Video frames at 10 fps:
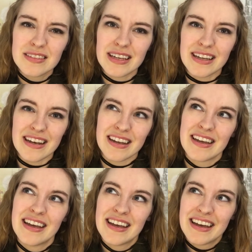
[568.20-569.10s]
And
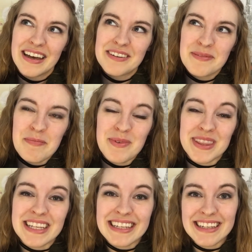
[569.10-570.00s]
I remember
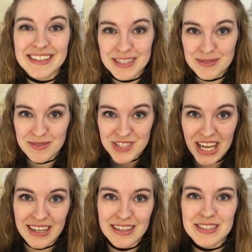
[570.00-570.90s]
thinking in terms of
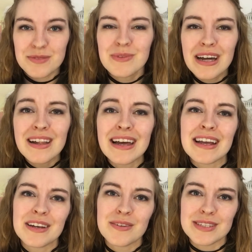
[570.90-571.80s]
jackets, well, I
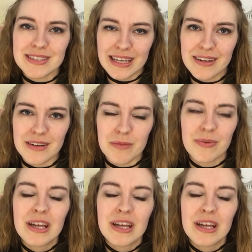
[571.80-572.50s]
can always layer up.